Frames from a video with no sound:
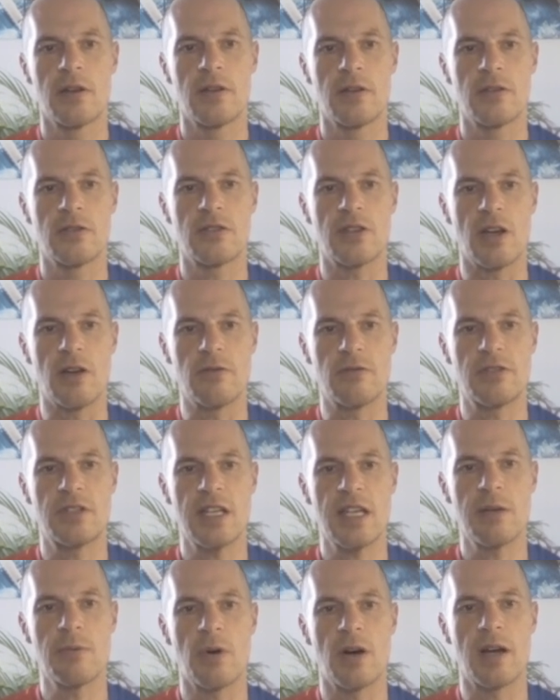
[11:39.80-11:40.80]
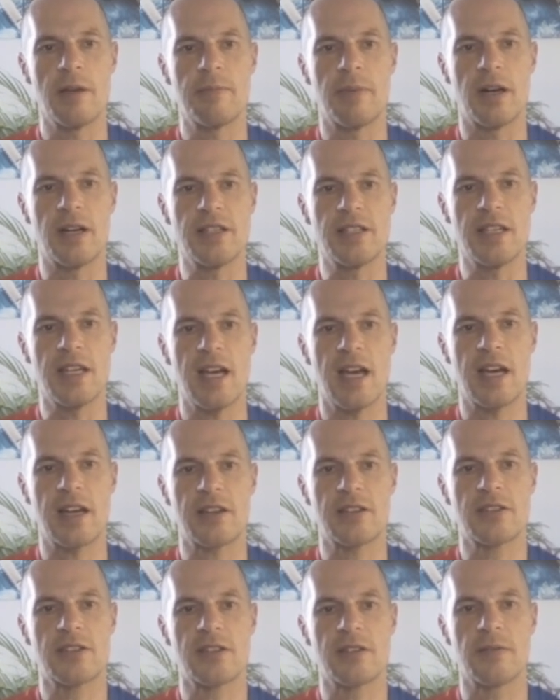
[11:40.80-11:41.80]
So dy by
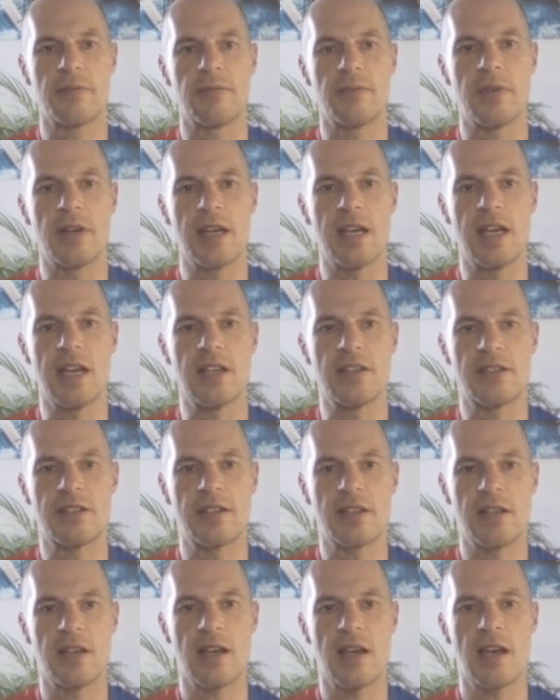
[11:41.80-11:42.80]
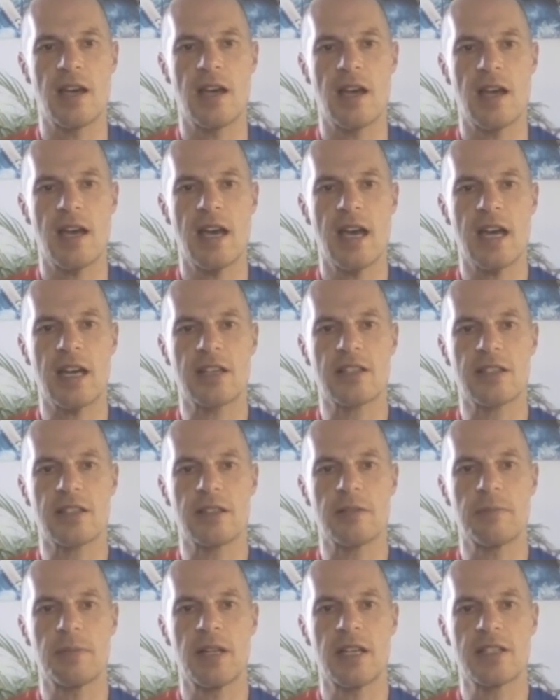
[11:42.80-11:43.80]
dx is x
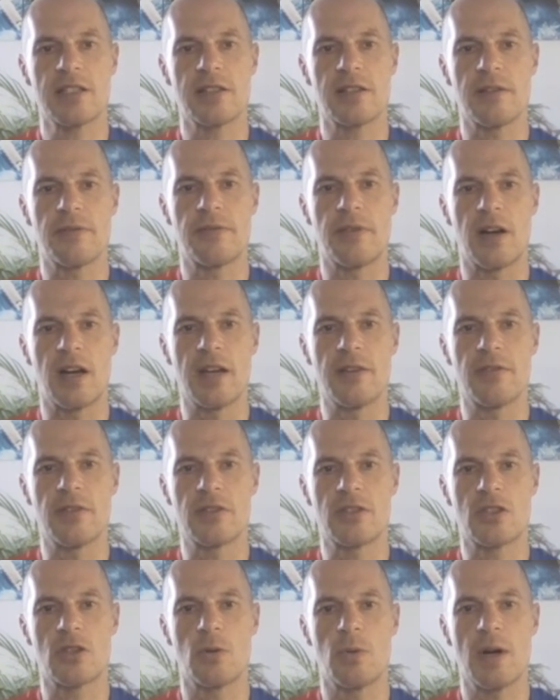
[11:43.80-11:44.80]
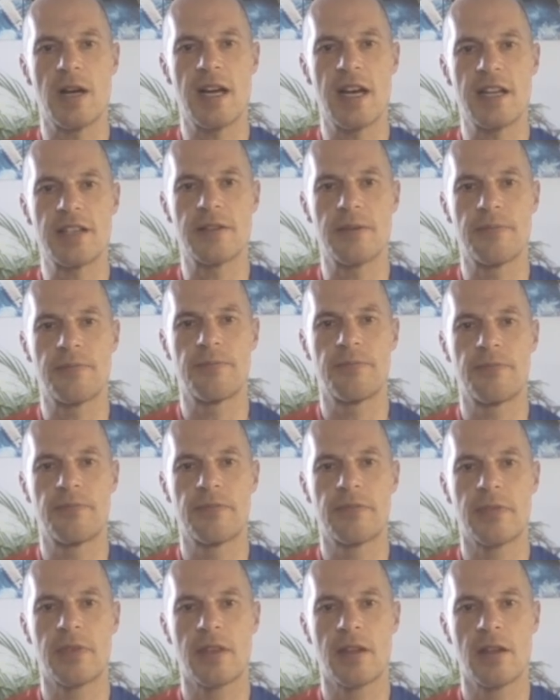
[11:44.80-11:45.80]
plus 5 squared,
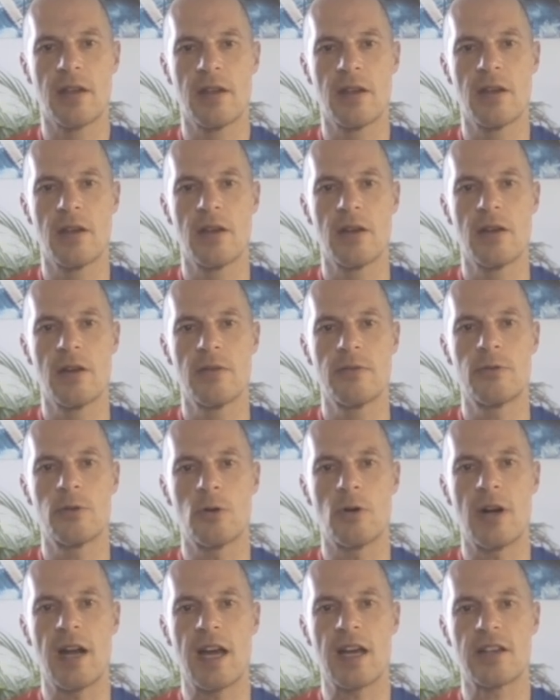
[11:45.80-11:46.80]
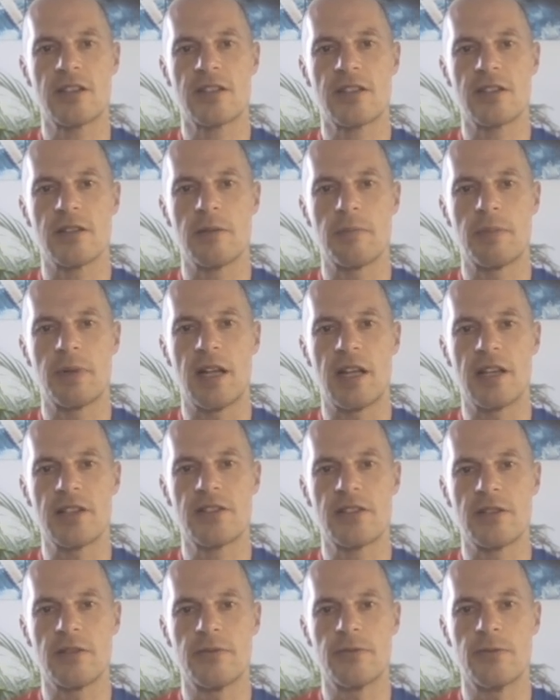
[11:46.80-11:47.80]
4x
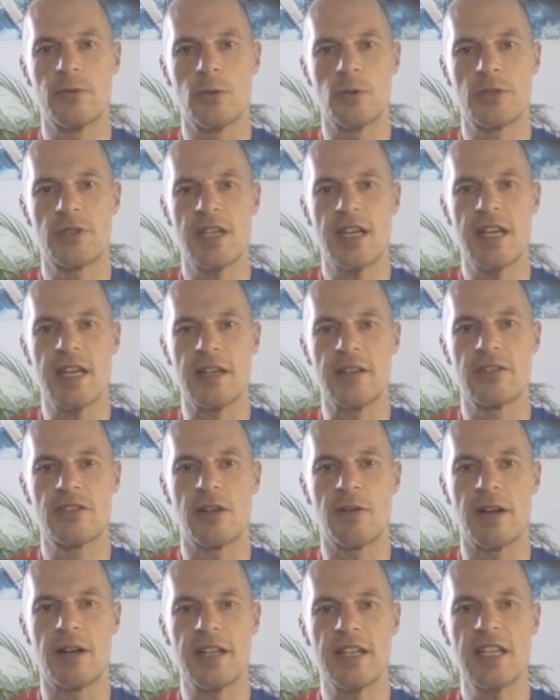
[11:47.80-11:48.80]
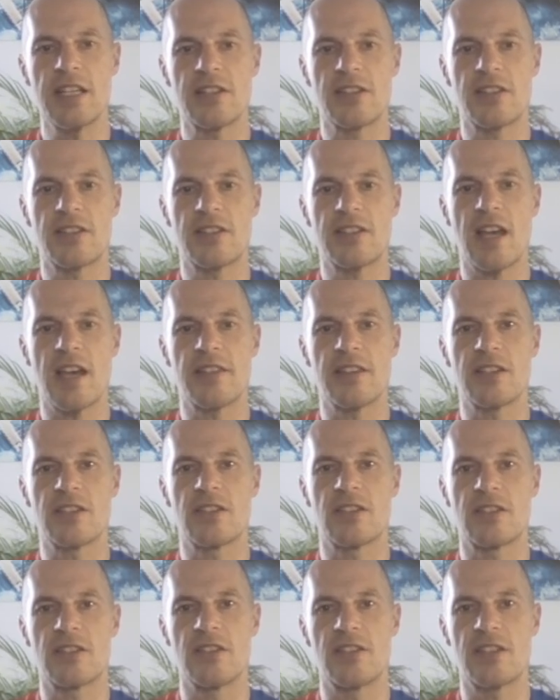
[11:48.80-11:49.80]
plus 14. So I need to set this
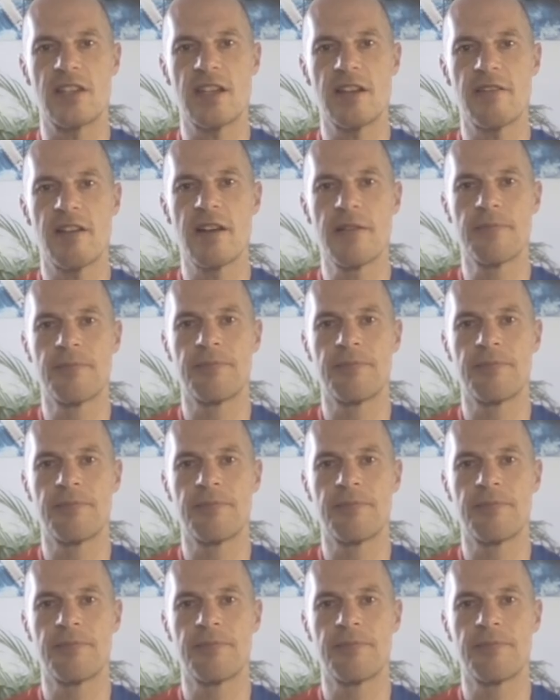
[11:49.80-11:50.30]
to 0.